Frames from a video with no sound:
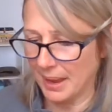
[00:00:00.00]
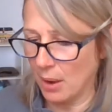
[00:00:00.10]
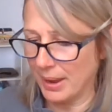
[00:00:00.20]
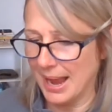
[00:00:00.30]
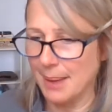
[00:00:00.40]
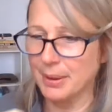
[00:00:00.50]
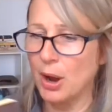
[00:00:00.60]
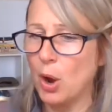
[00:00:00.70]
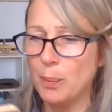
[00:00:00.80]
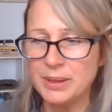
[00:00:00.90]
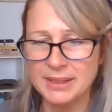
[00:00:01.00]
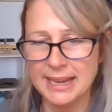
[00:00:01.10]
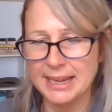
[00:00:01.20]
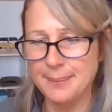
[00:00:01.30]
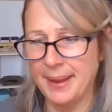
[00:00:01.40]
Okay, I'm going to open
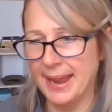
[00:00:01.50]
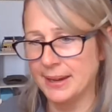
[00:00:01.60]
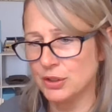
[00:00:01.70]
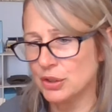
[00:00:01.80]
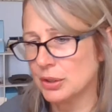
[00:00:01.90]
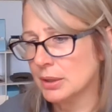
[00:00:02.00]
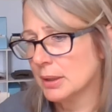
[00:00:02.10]
to any page.